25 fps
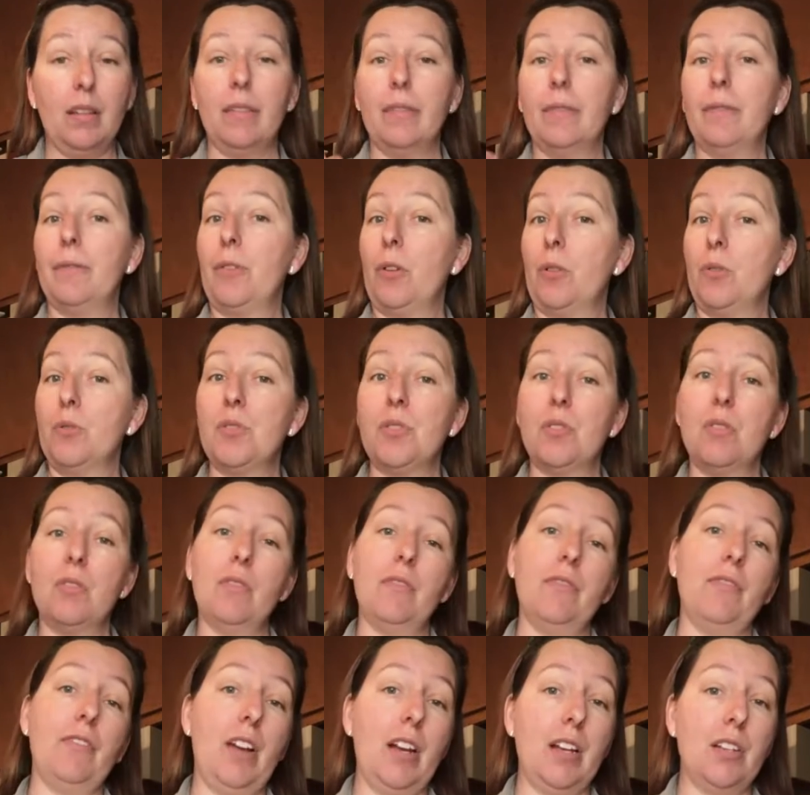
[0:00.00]
Frozen
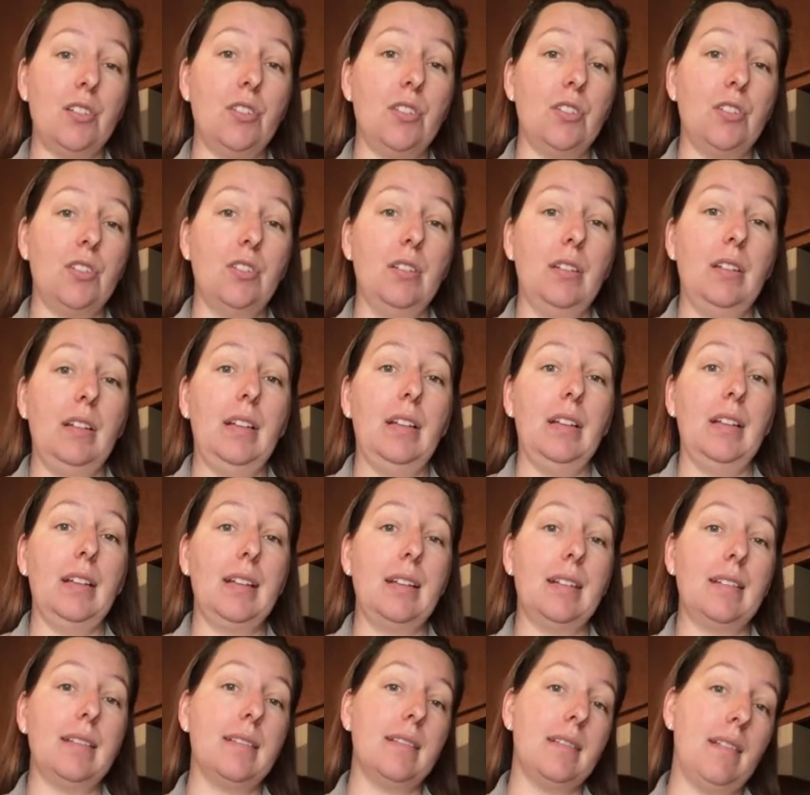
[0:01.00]
or fresh
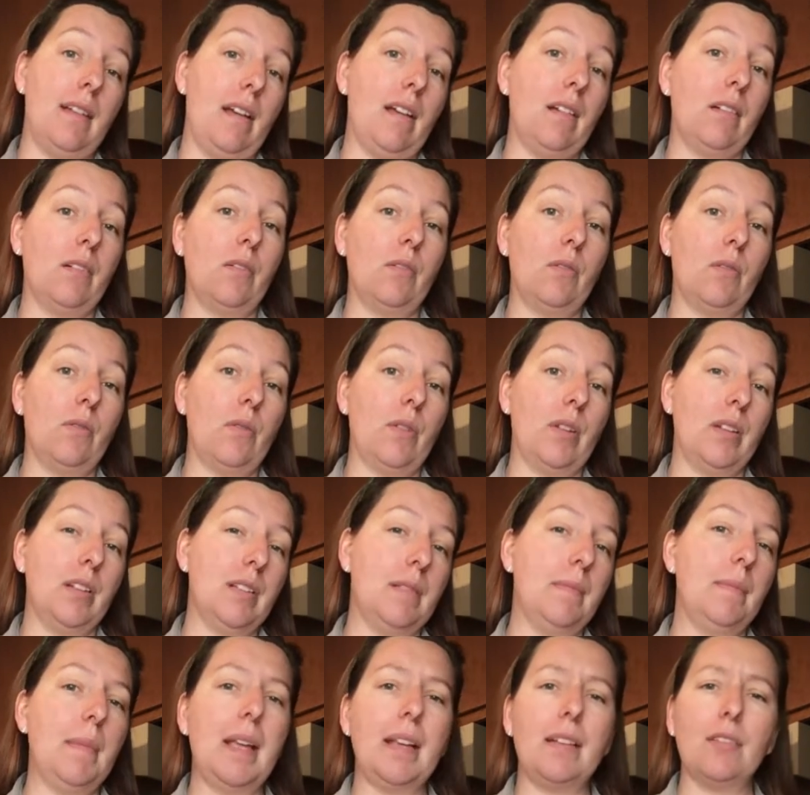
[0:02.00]
is not going
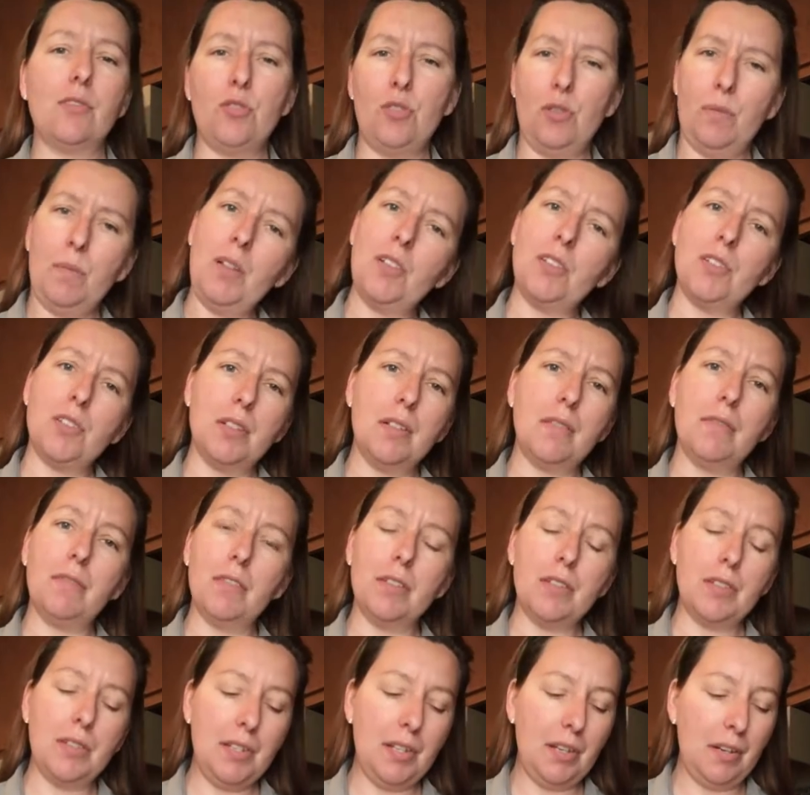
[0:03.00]
to make too much
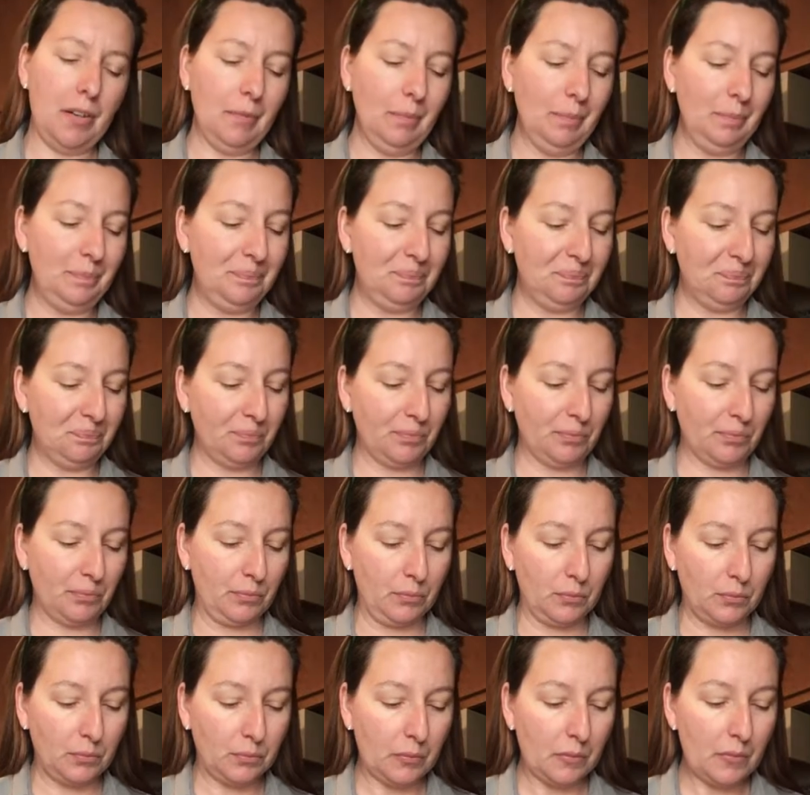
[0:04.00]
difference here.
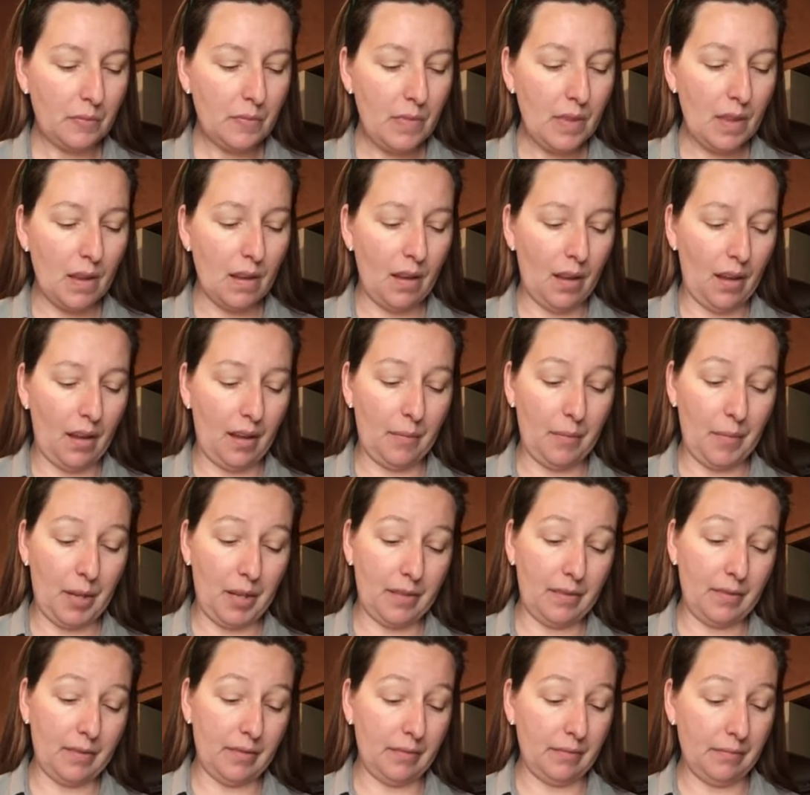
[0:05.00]

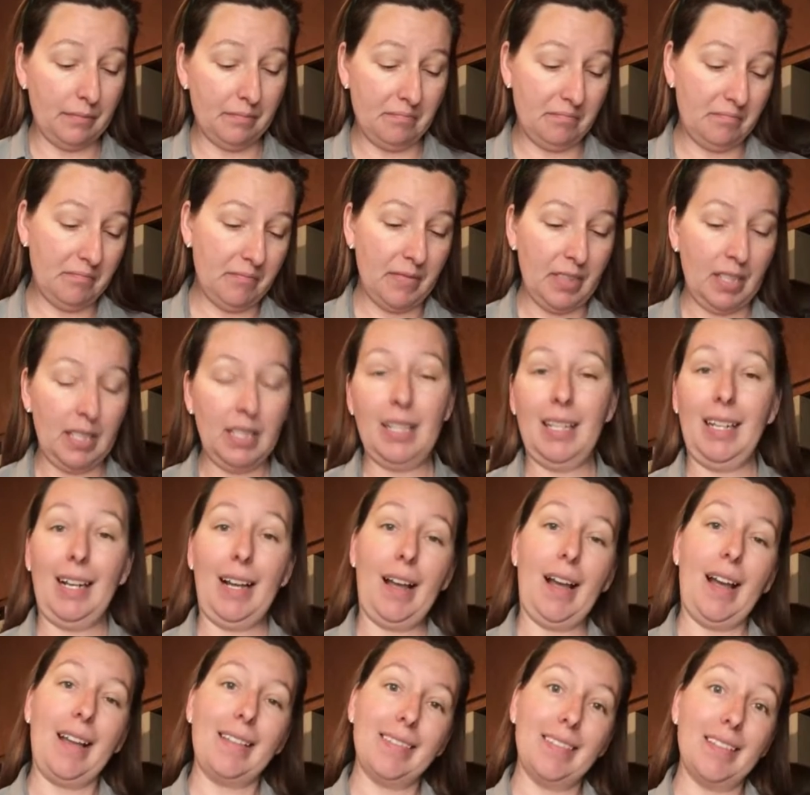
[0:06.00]
And
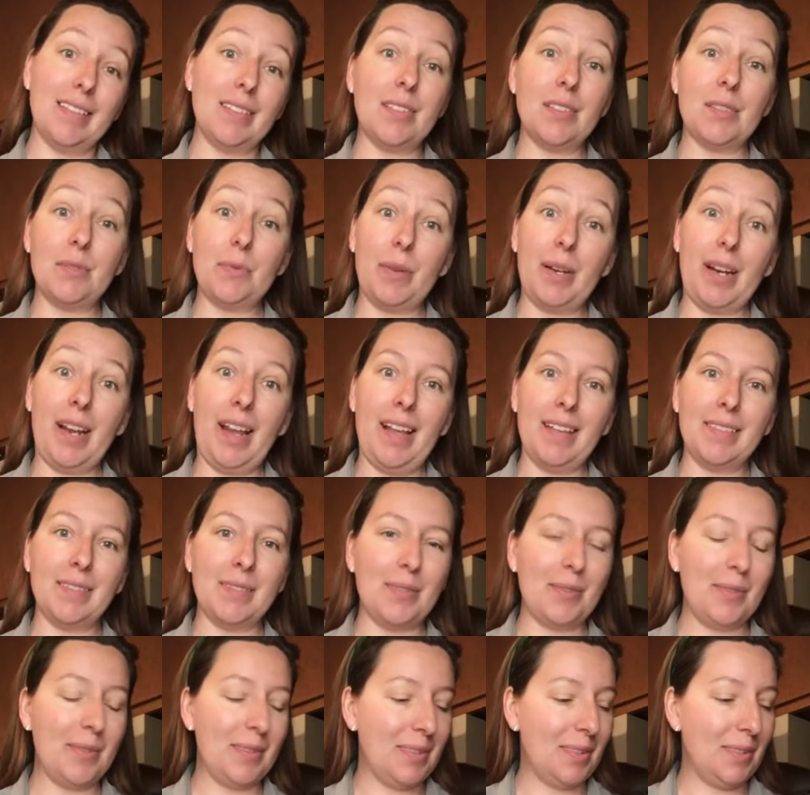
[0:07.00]
this is what I had,
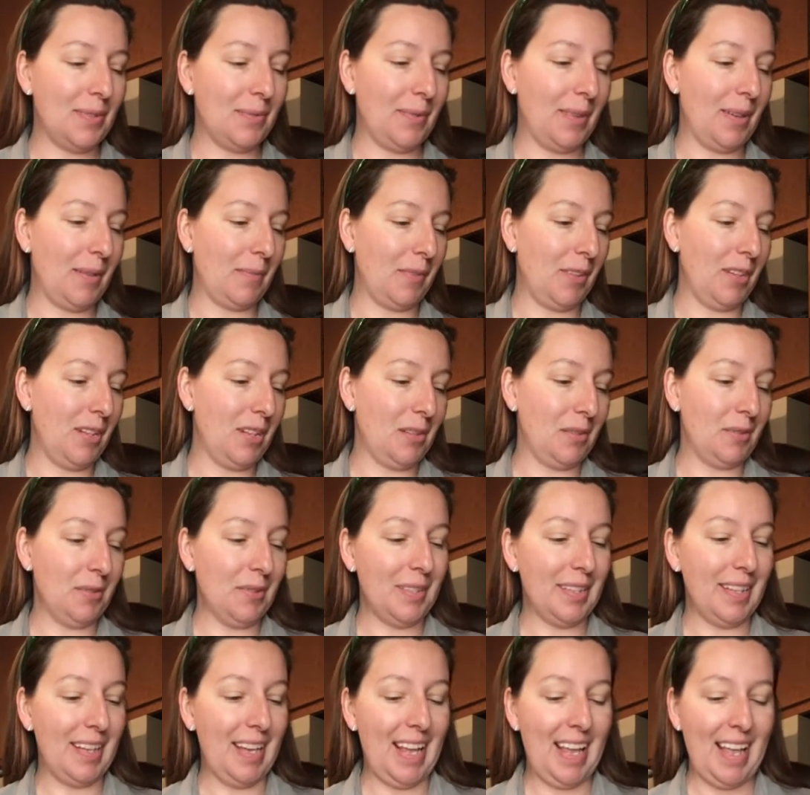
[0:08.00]
so this is what I'm going to
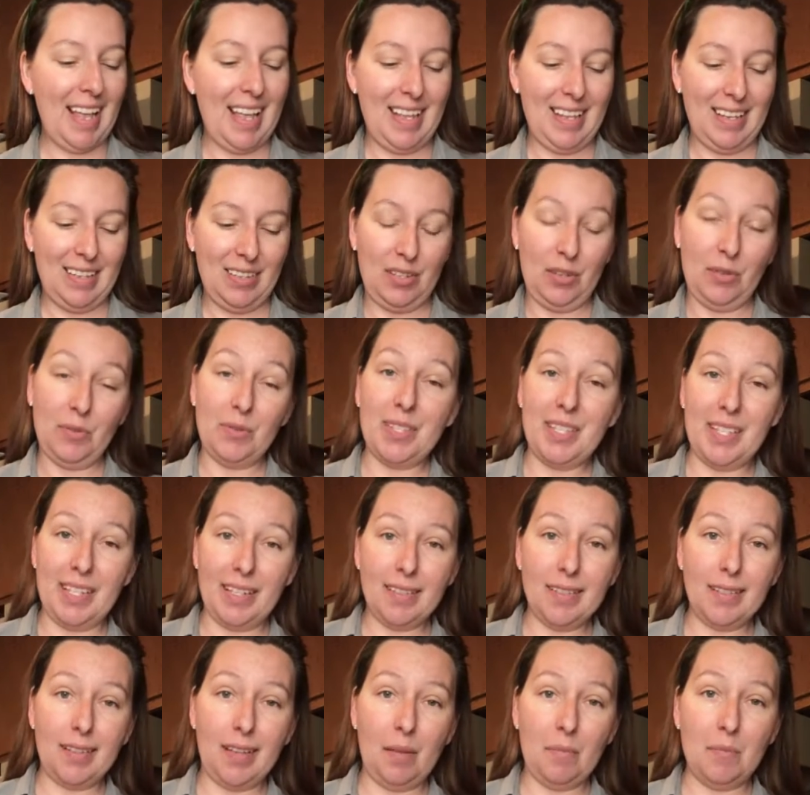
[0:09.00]
use. So
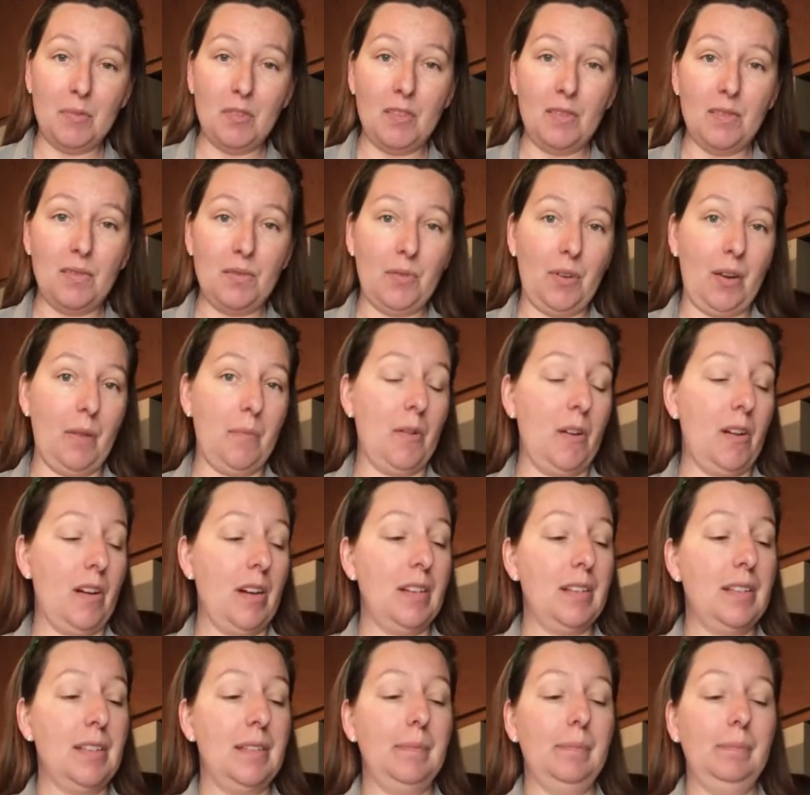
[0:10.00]
6 cups of
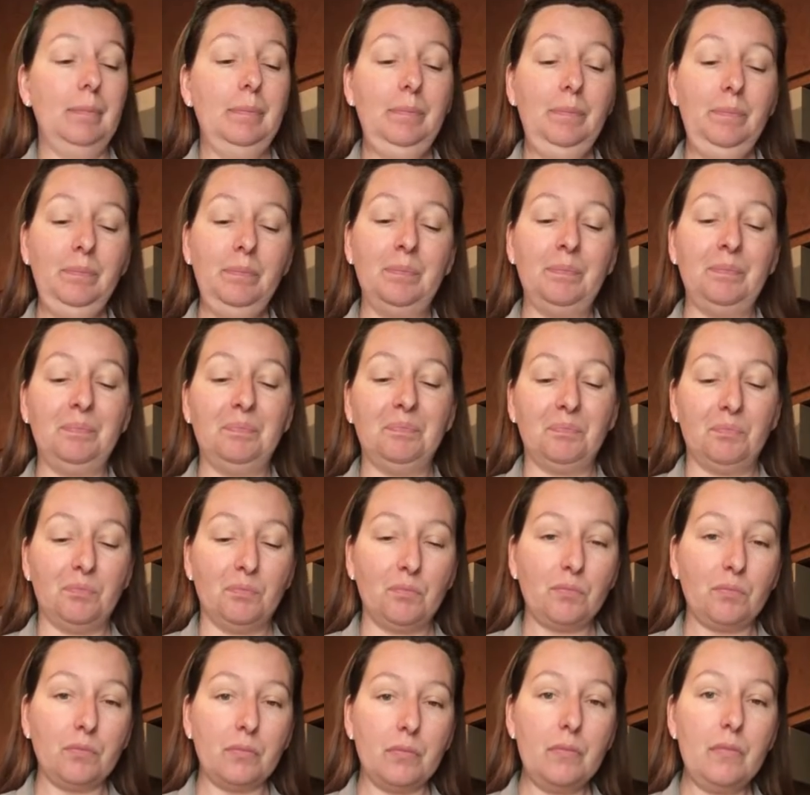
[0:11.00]
strawberries,
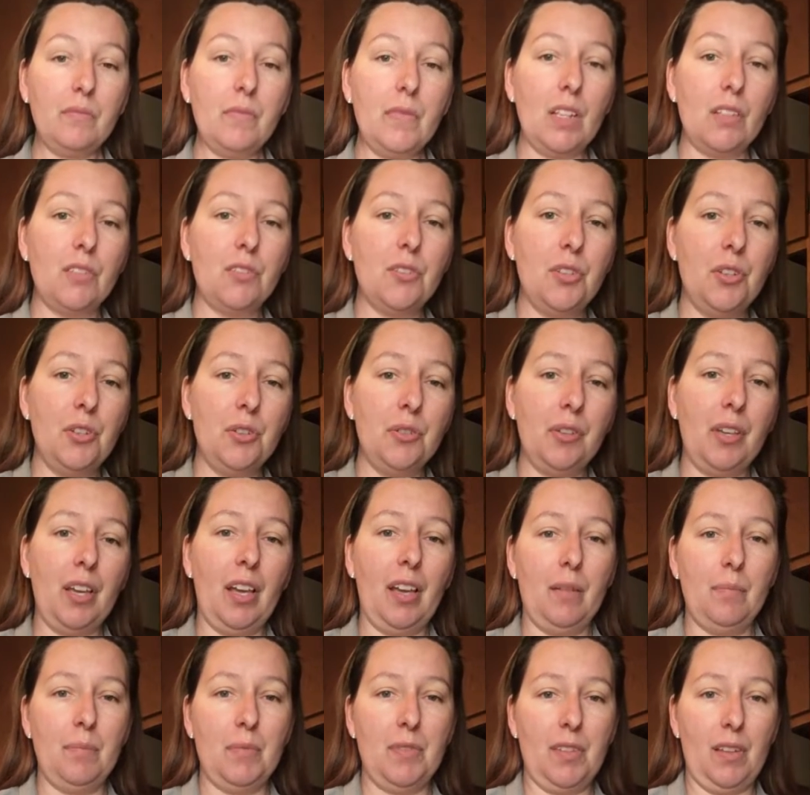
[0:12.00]
2
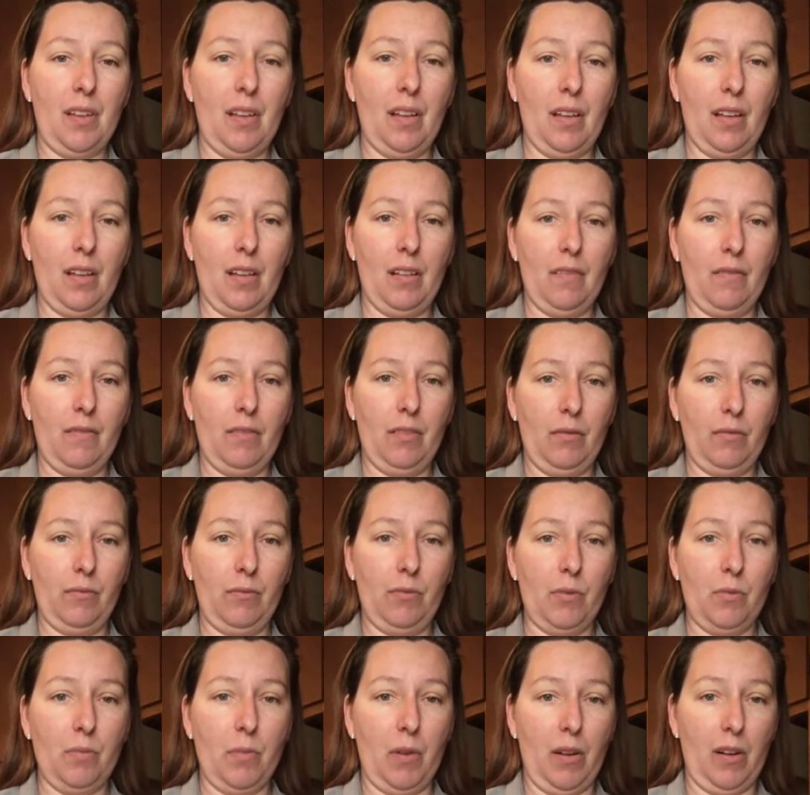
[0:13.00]
cups of
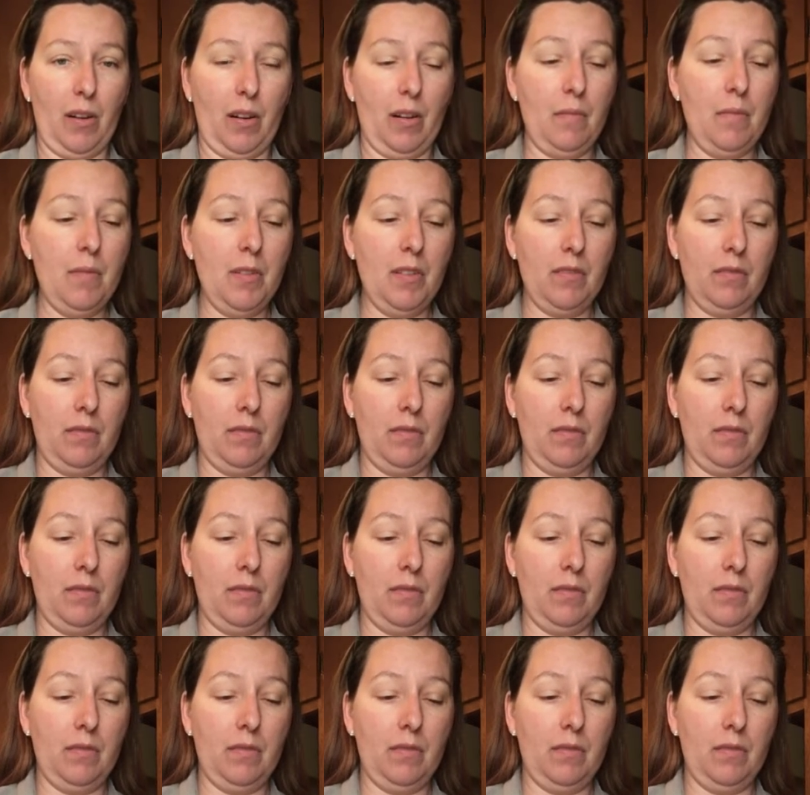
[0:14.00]
rhubarb,